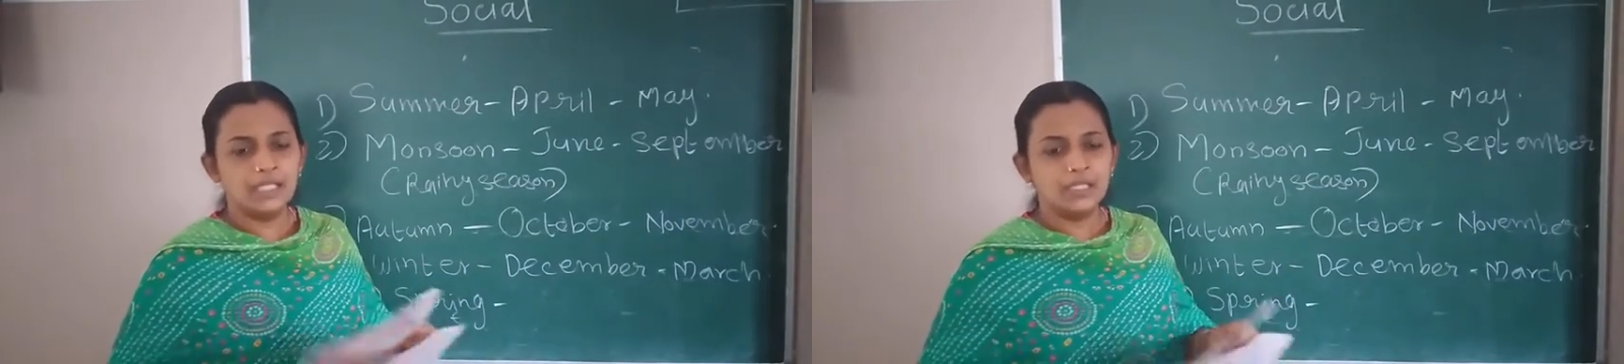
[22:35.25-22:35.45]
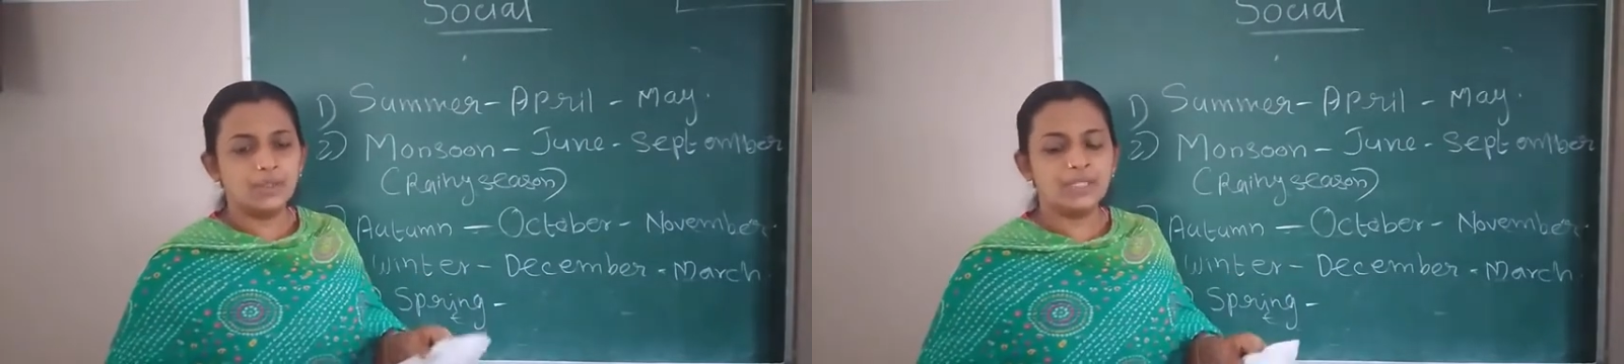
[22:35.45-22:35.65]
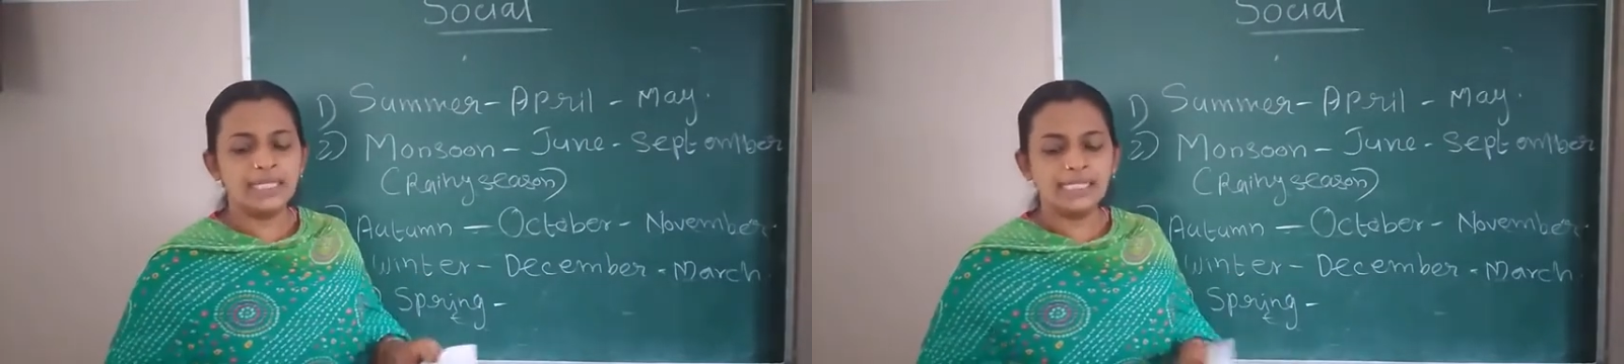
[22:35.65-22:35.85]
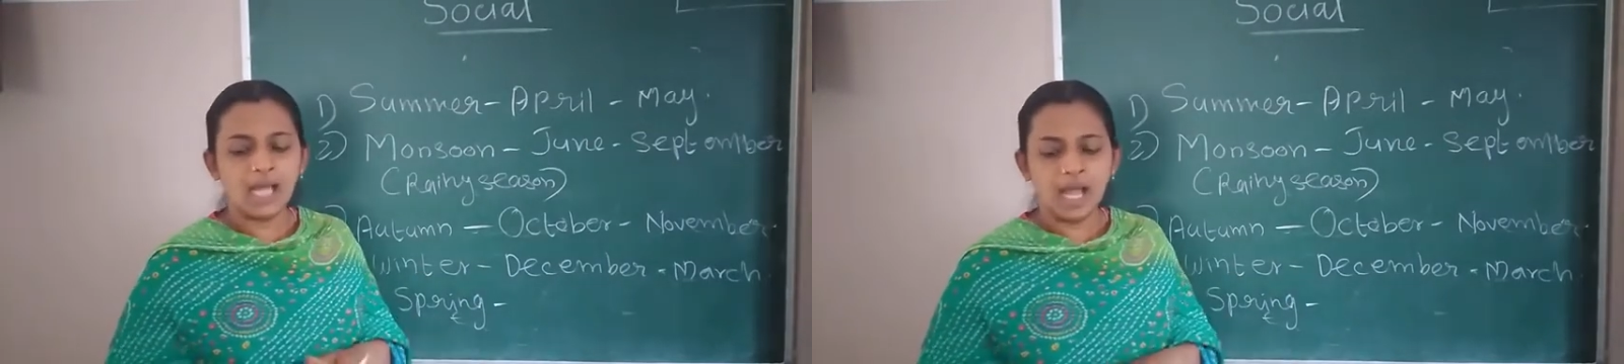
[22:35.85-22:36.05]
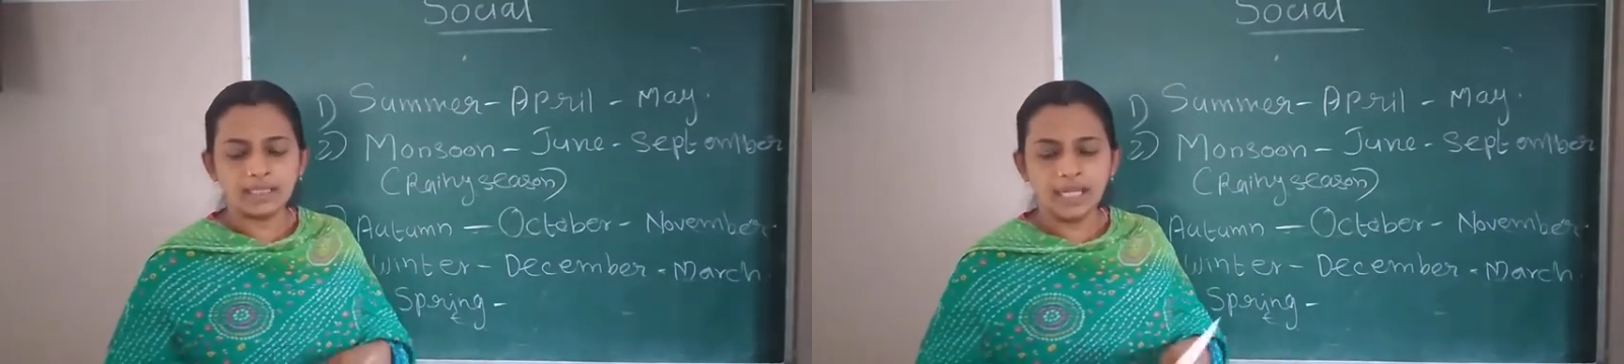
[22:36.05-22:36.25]
So these
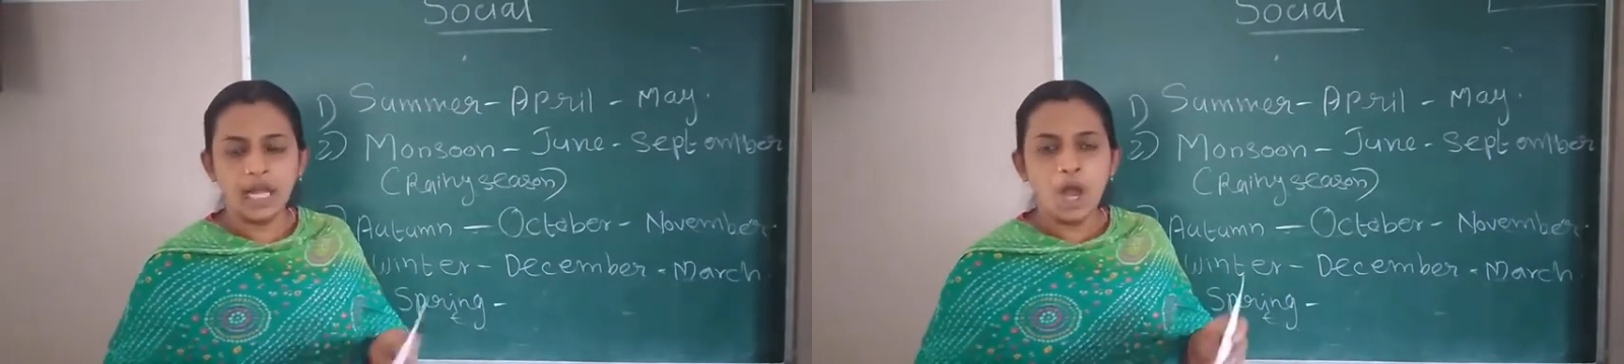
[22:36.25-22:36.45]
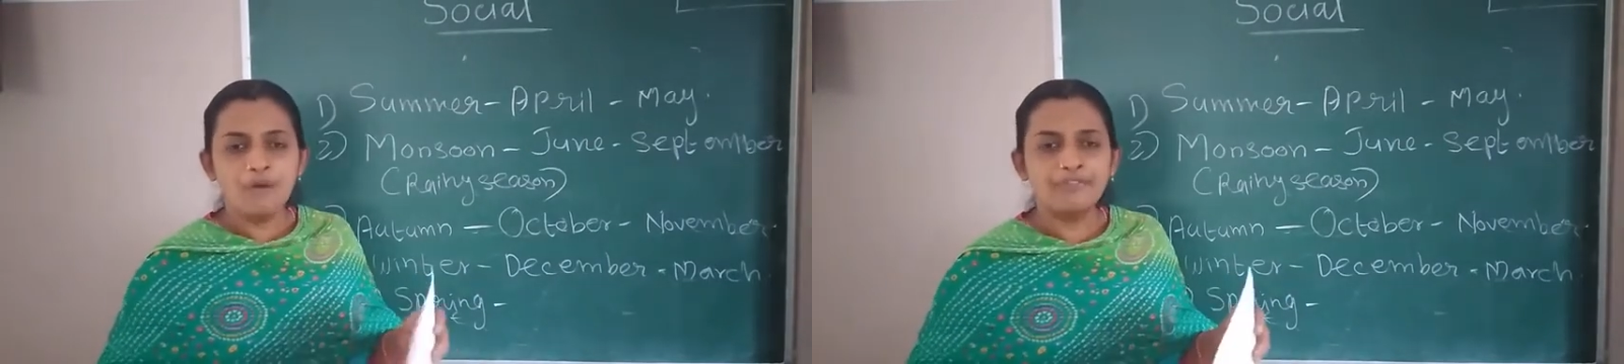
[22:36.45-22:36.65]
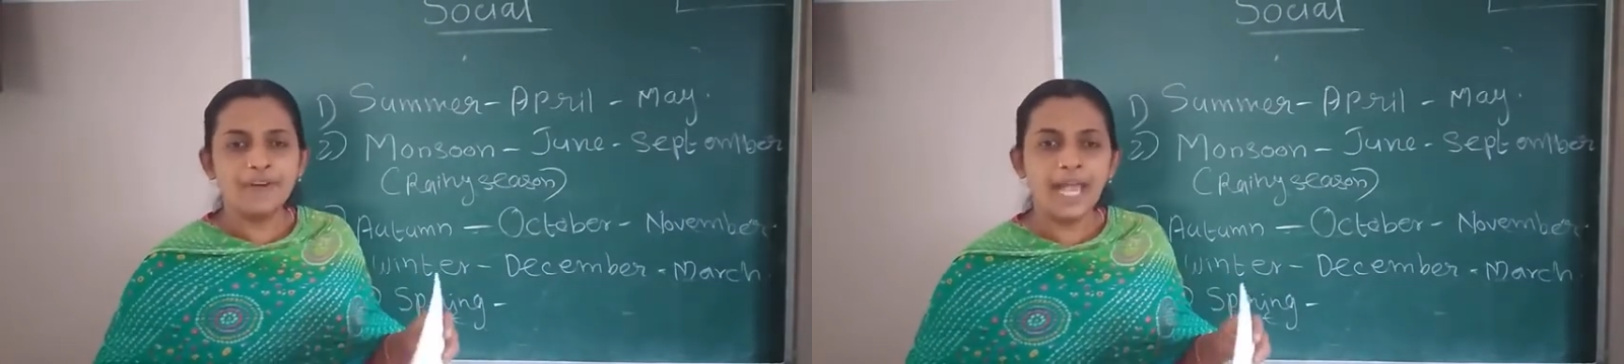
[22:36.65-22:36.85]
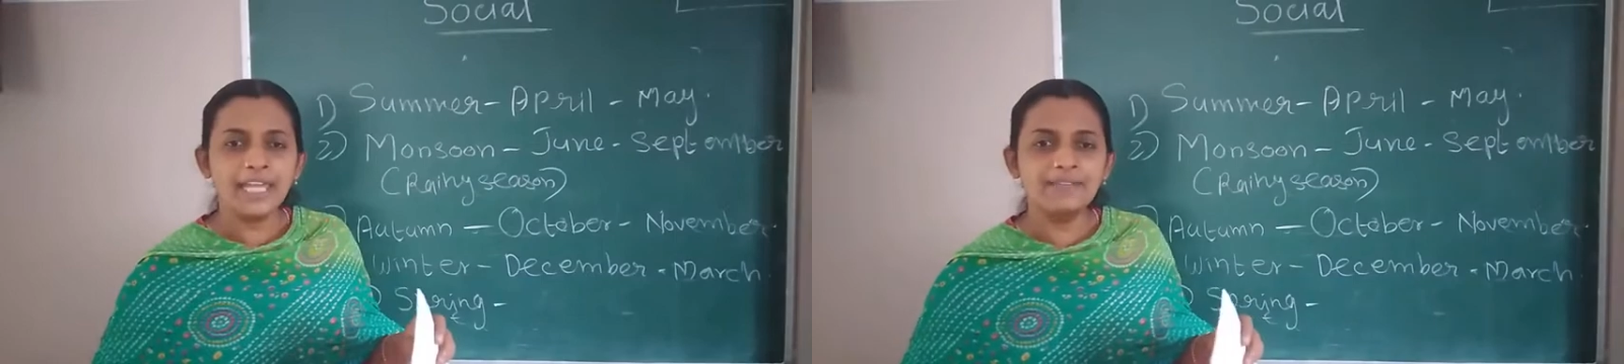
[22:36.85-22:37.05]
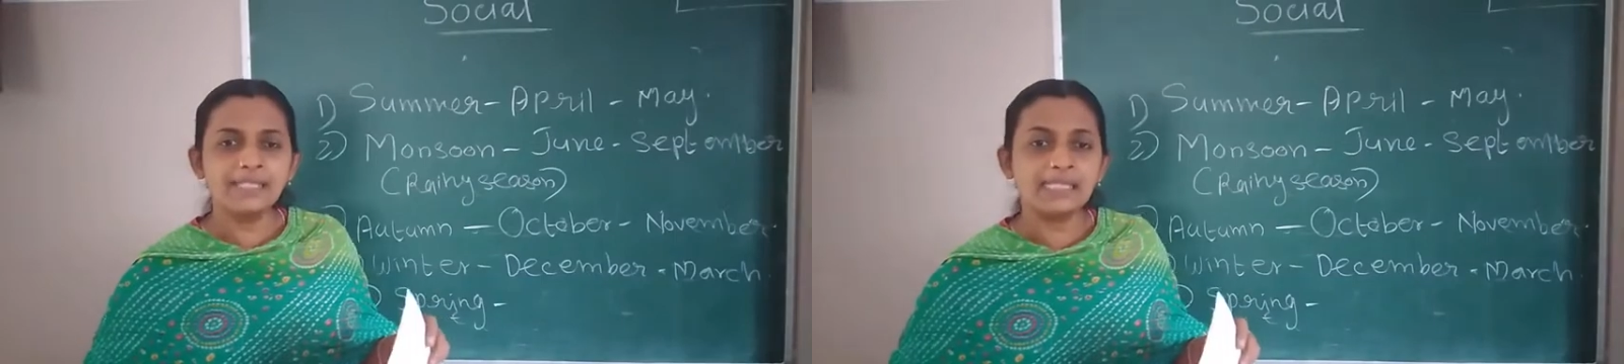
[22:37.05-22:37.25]
are the
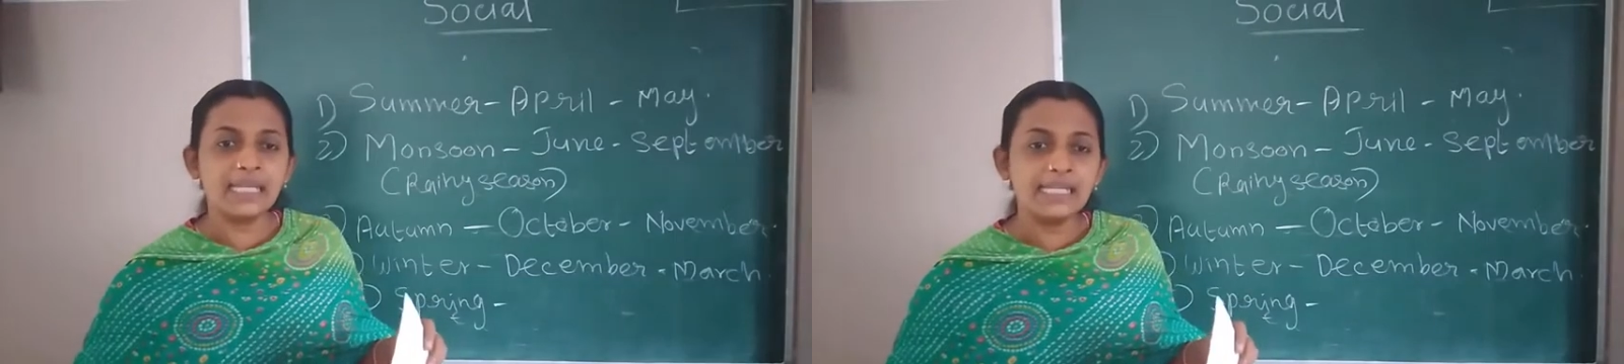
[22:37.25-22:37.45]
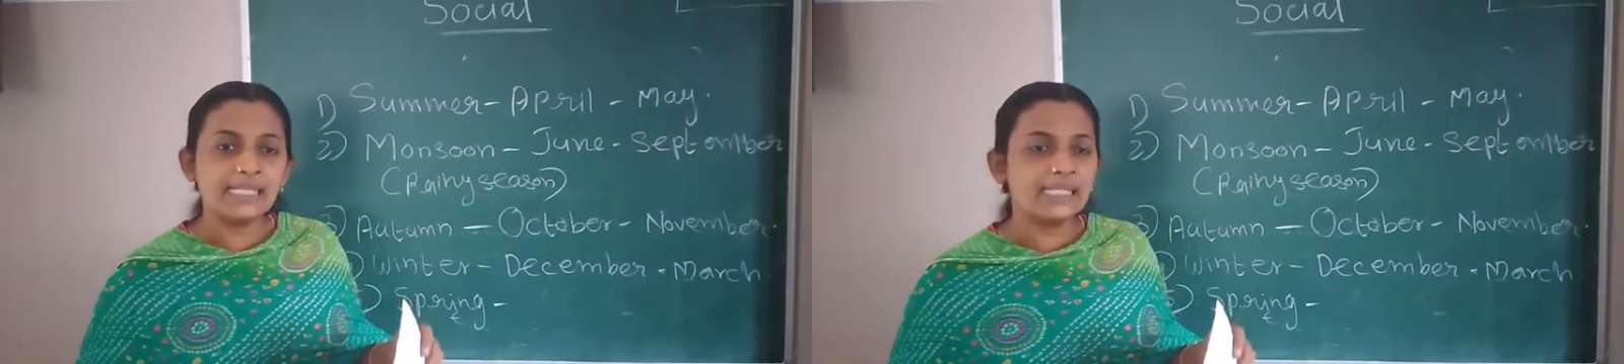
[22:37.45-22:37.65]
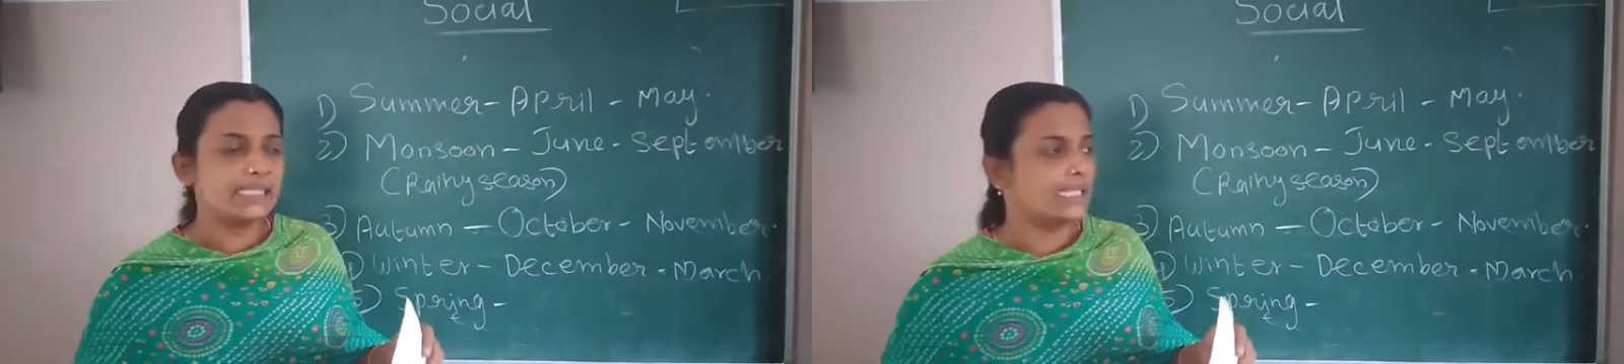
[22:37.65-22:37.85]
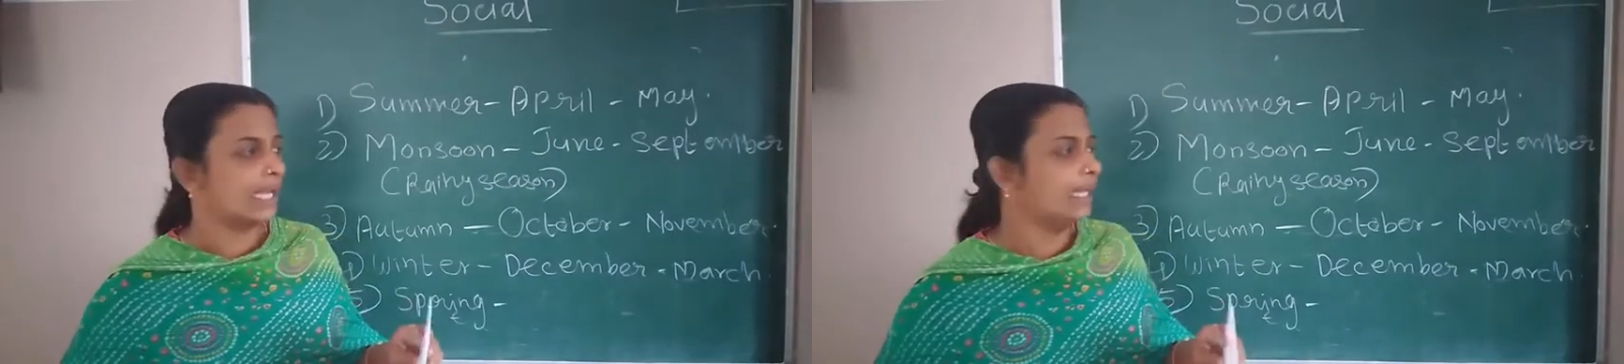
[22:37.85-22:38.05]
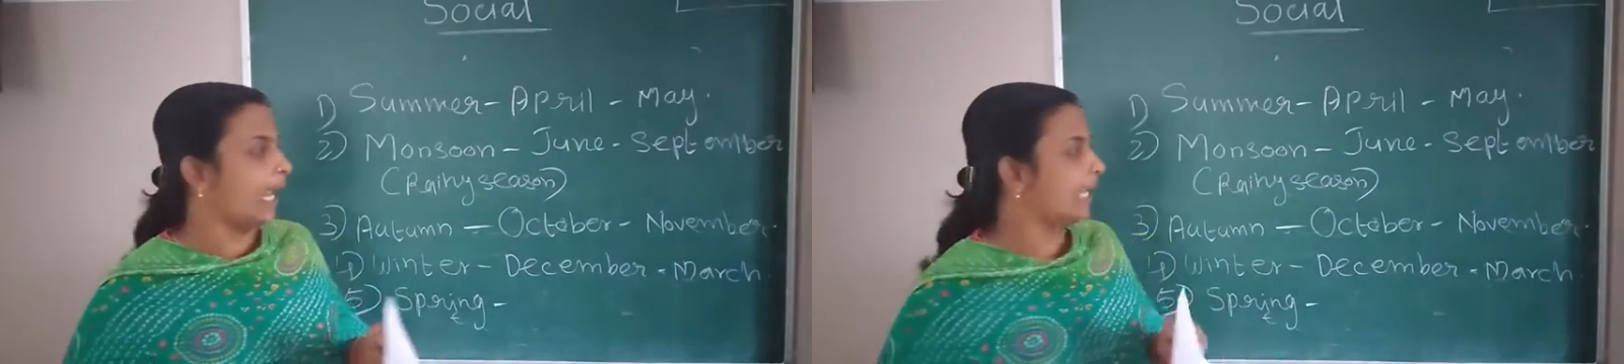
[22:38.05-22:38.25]
5 seasons
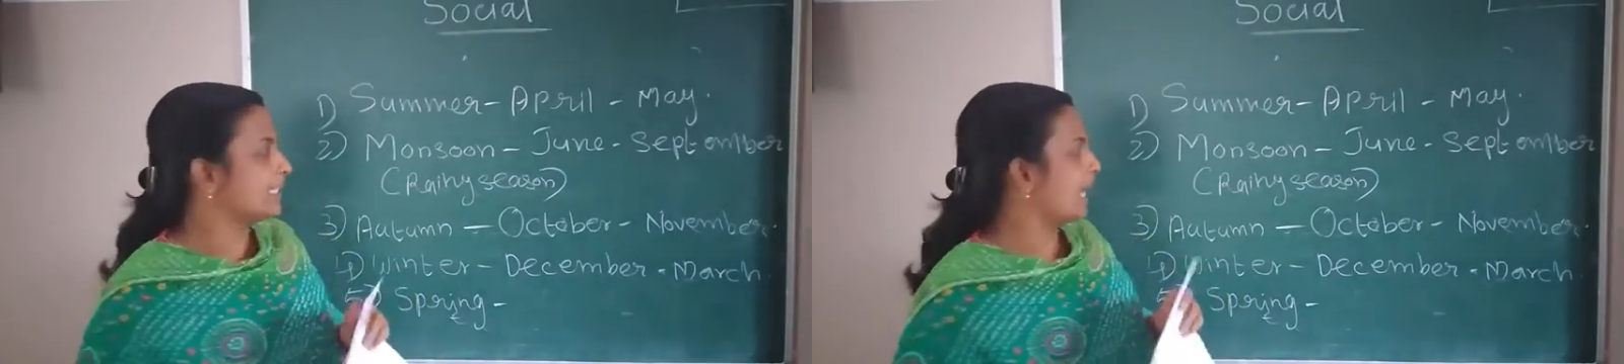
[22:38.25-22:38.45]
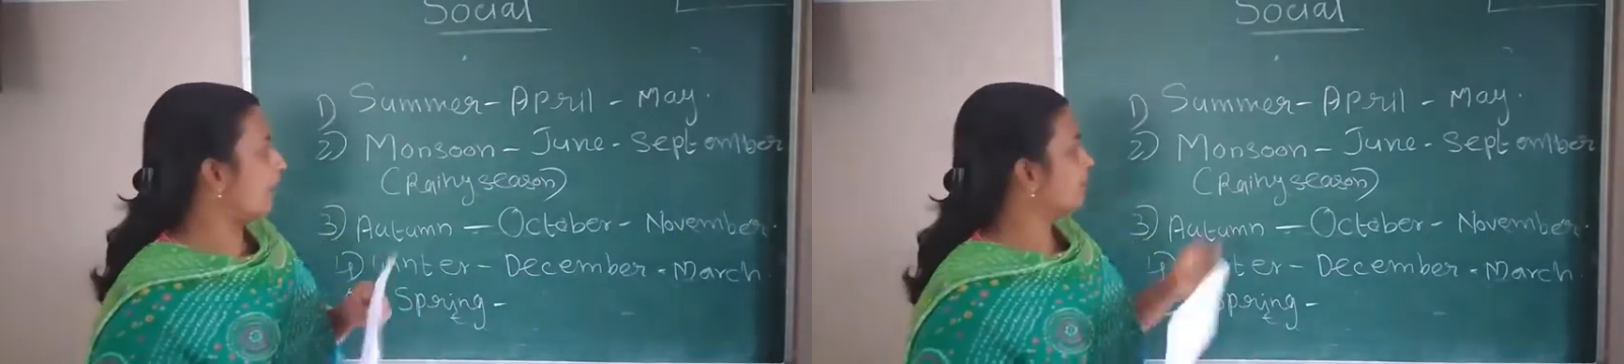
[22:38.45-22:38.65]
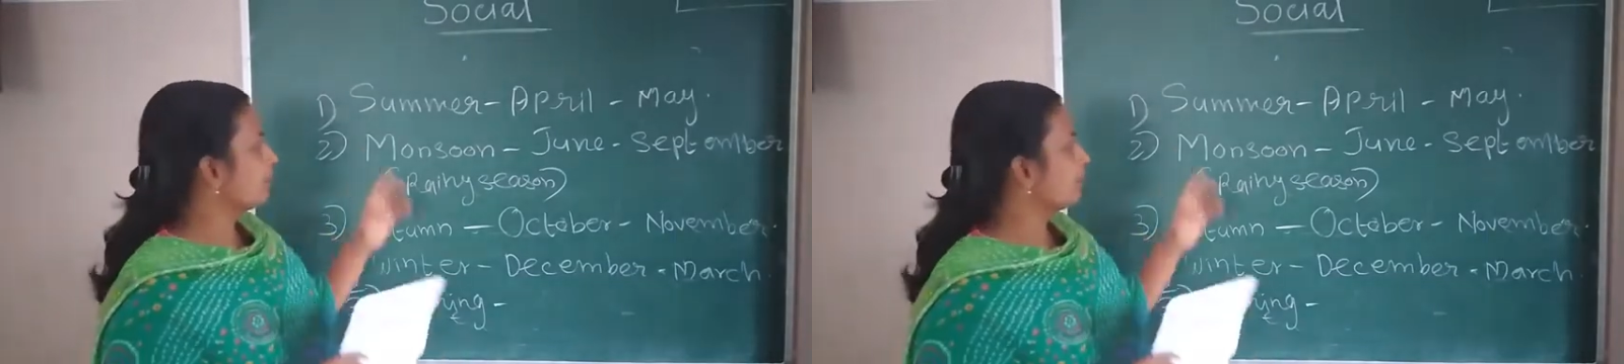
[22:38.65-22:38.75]
in India.